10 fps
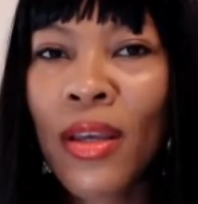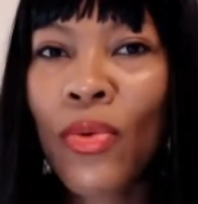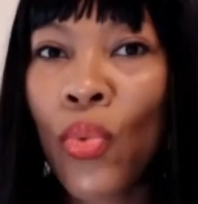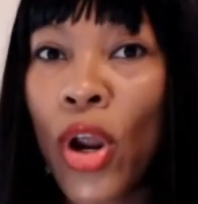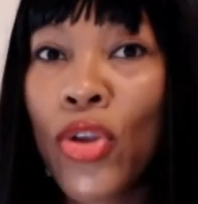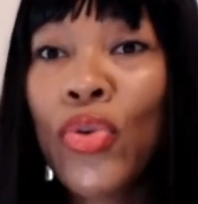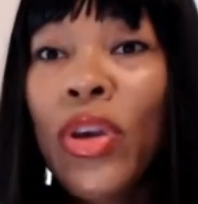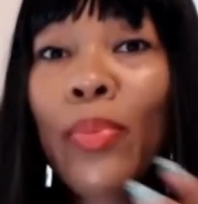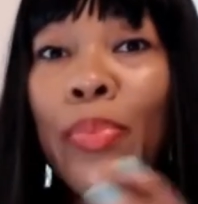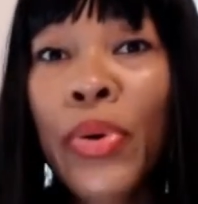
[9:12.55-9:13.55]
where you
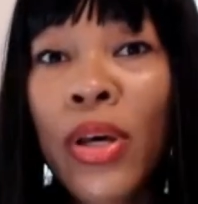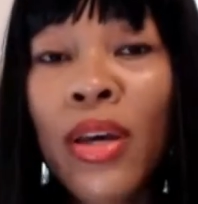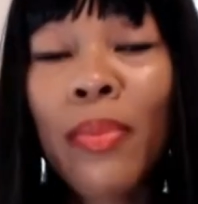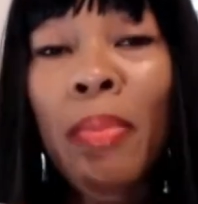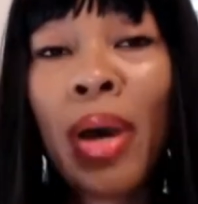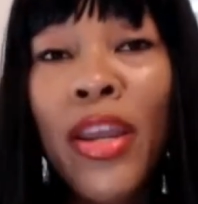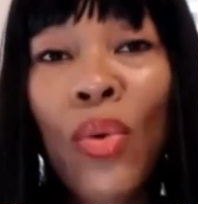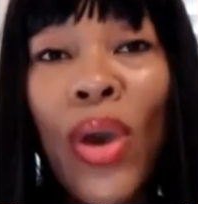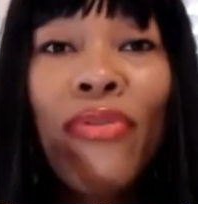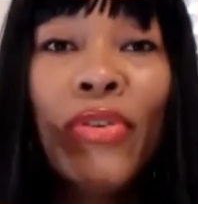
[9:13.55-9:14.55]
can put money
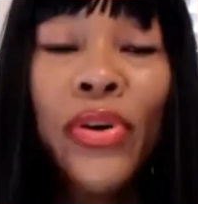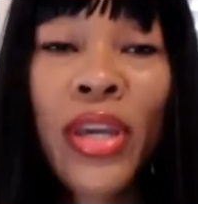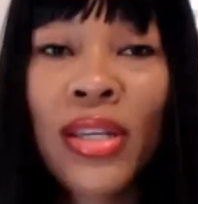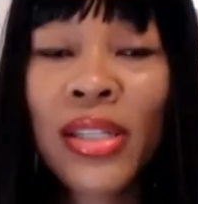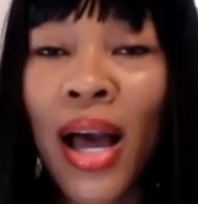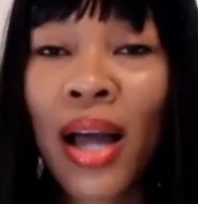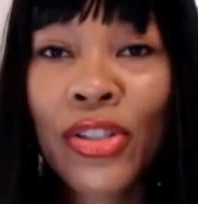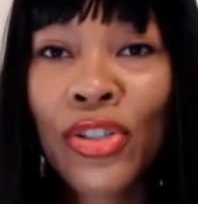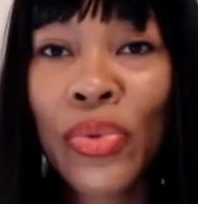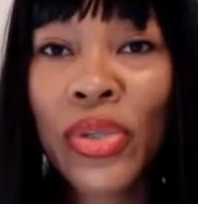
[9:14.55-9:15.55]
away for your kids' college
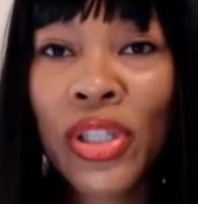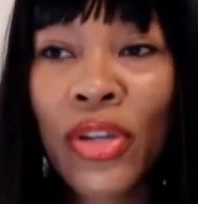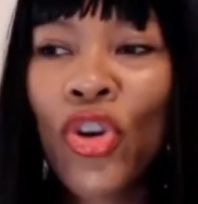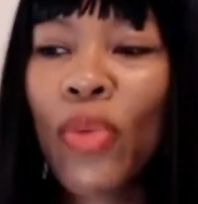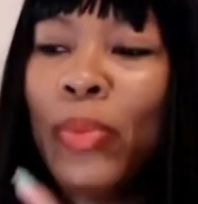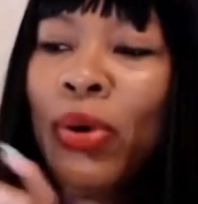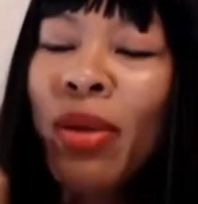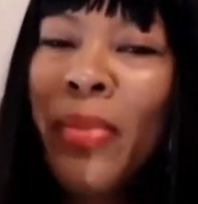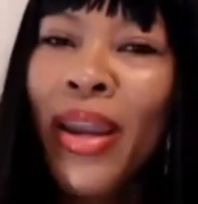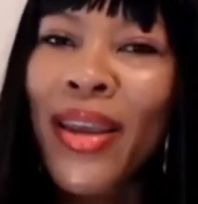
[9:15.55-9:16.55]
tuition. You can be
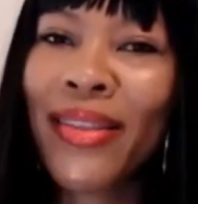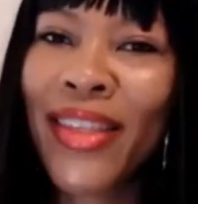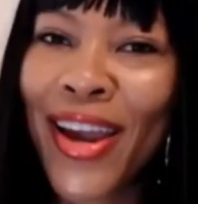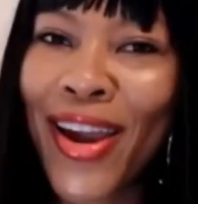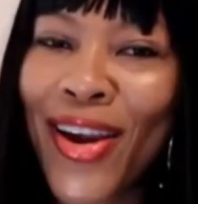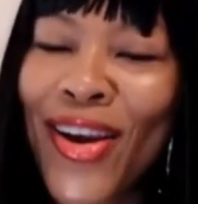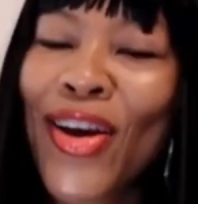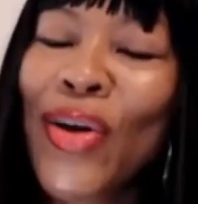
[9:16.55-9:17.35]
putting money in there.